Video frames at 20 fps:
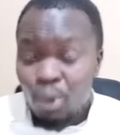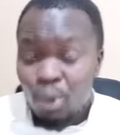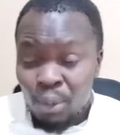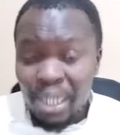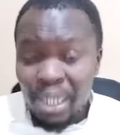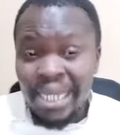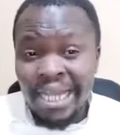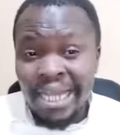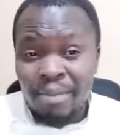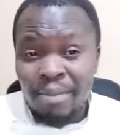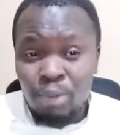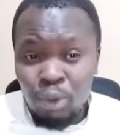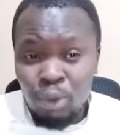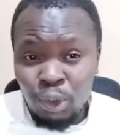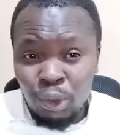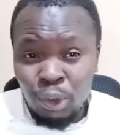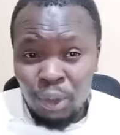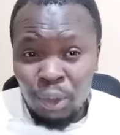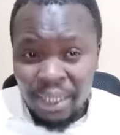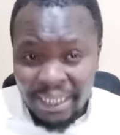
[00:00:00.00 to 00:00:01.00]
William
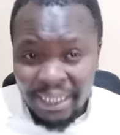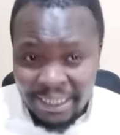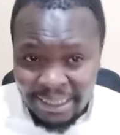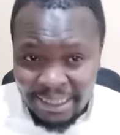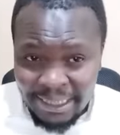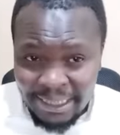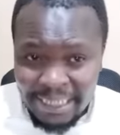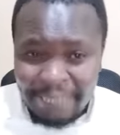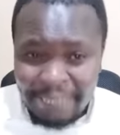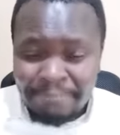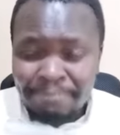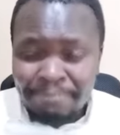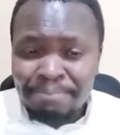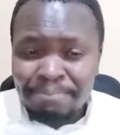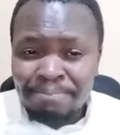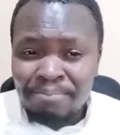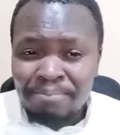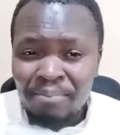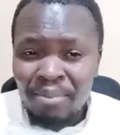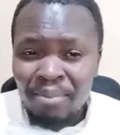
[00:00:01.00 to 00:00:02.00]
Ruto and his
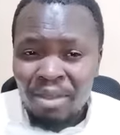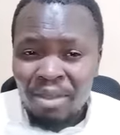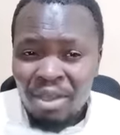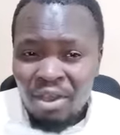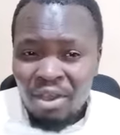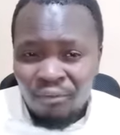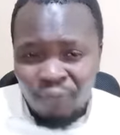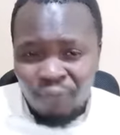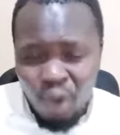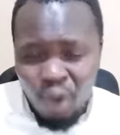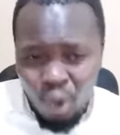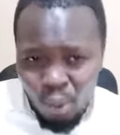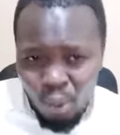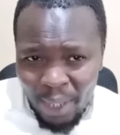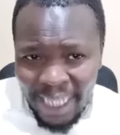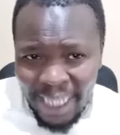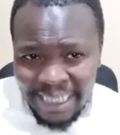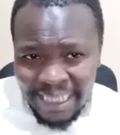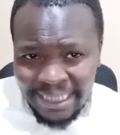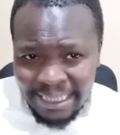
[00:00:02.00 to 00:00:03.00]
team, for
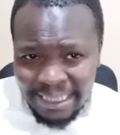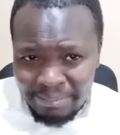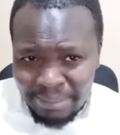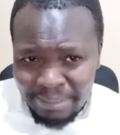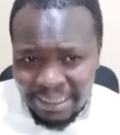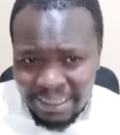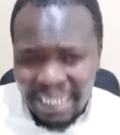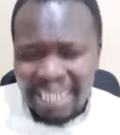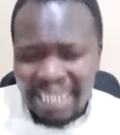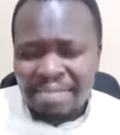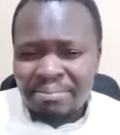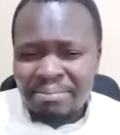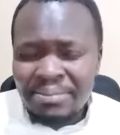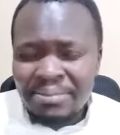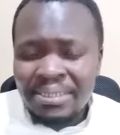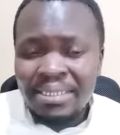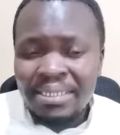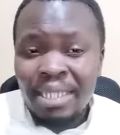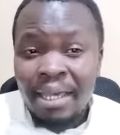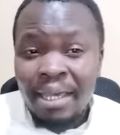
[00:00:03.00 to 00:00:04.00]
quite some
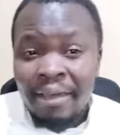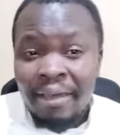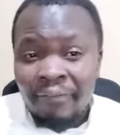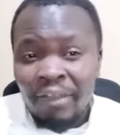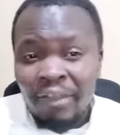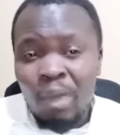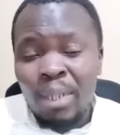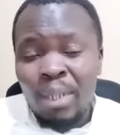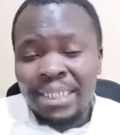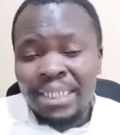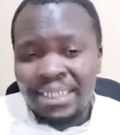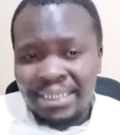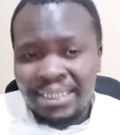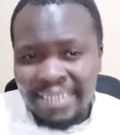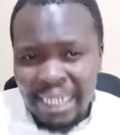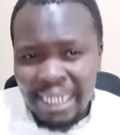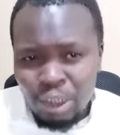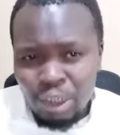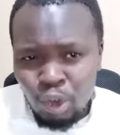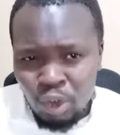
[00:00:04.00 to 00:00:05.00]
time, they were
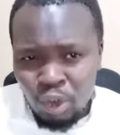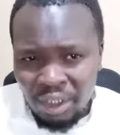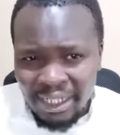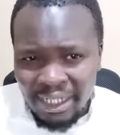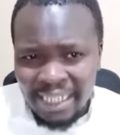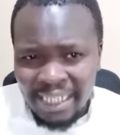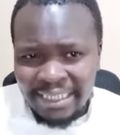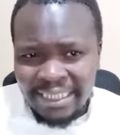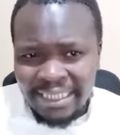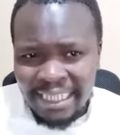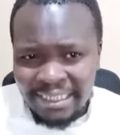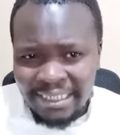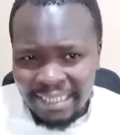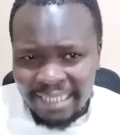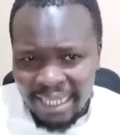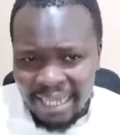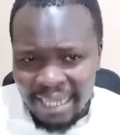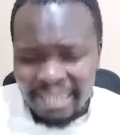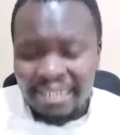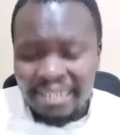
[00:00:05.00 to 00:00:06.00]
trying to create
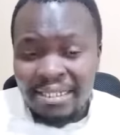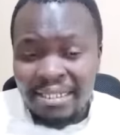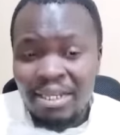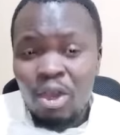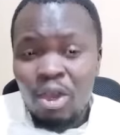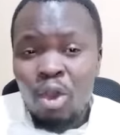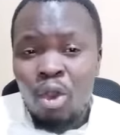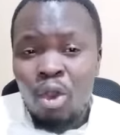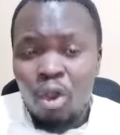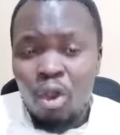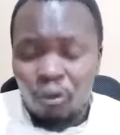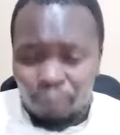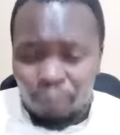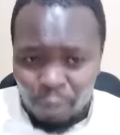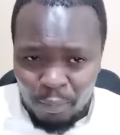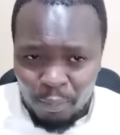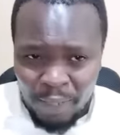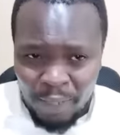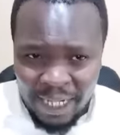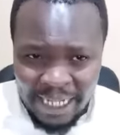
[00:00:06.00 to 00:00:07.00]
such kind of
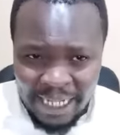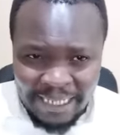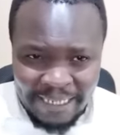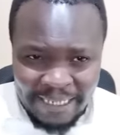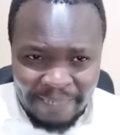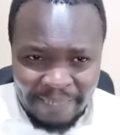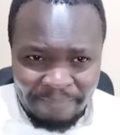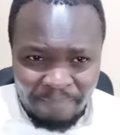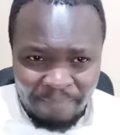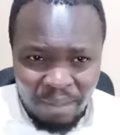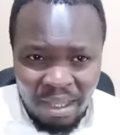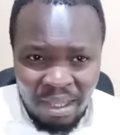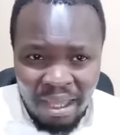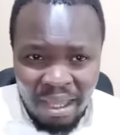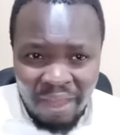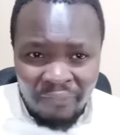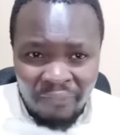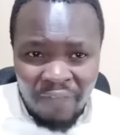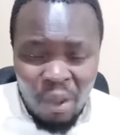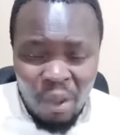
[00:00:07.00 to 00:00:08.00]
propaganda.
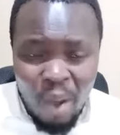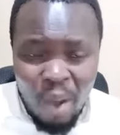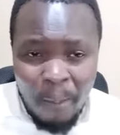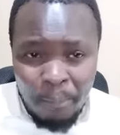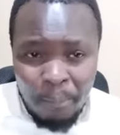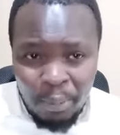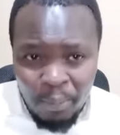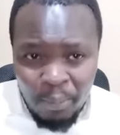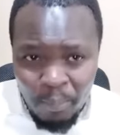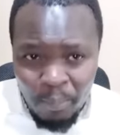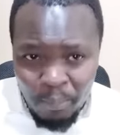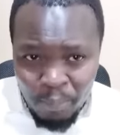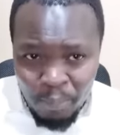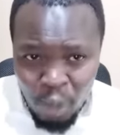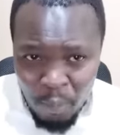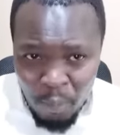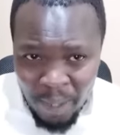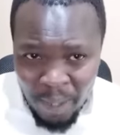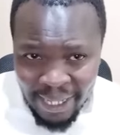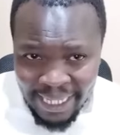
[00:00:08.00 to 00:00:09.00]
They were
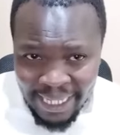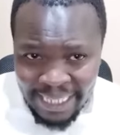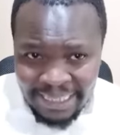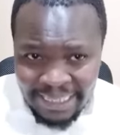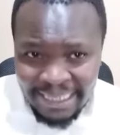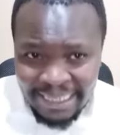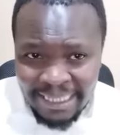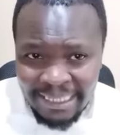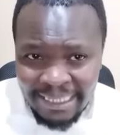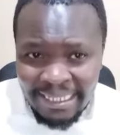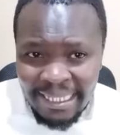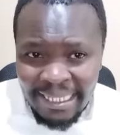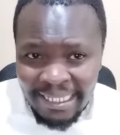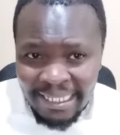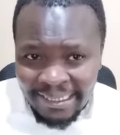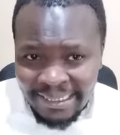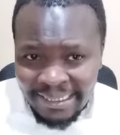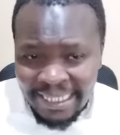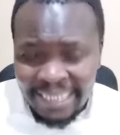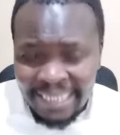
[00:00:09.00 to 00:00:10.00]
propagating
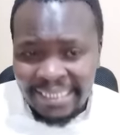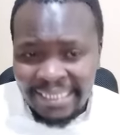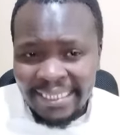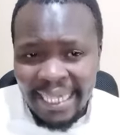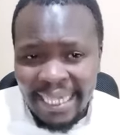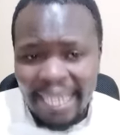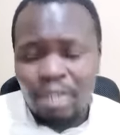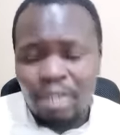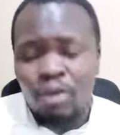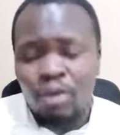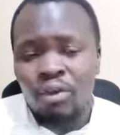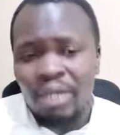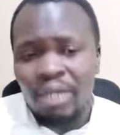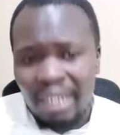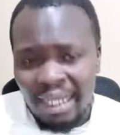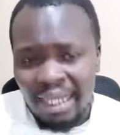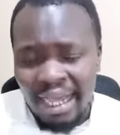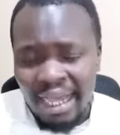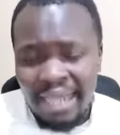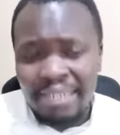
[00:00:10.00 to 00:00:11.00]
such
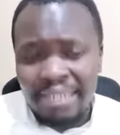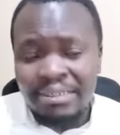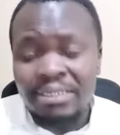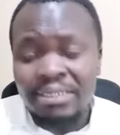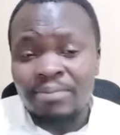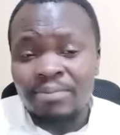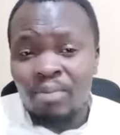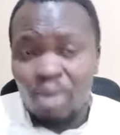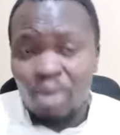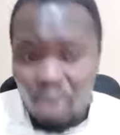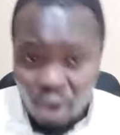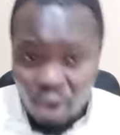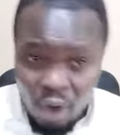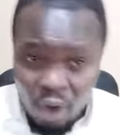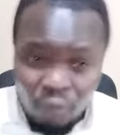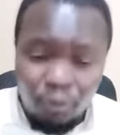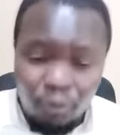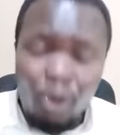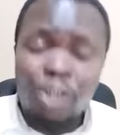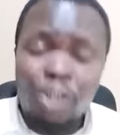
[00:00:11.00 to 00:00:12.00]
kinds
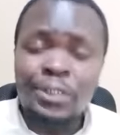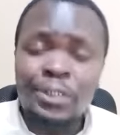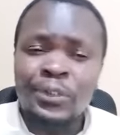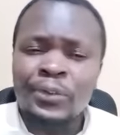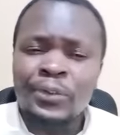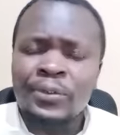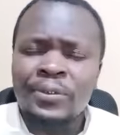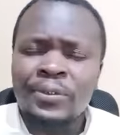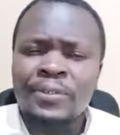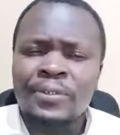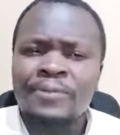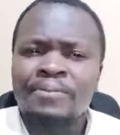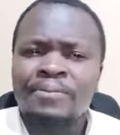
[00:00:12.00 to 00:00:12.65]
of falsehood.